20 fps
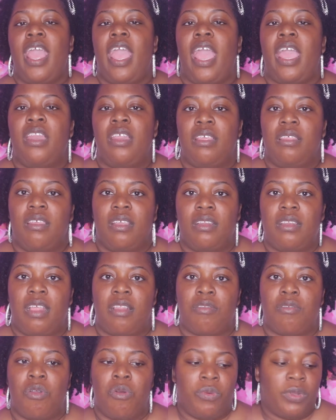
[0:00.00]
Anything
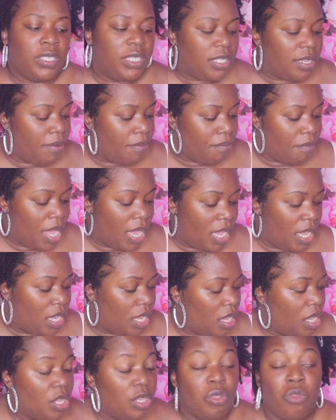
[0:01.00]
that's going to
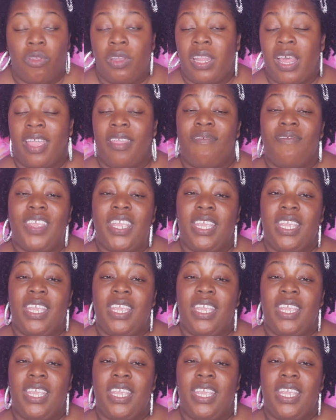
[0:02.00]
make your life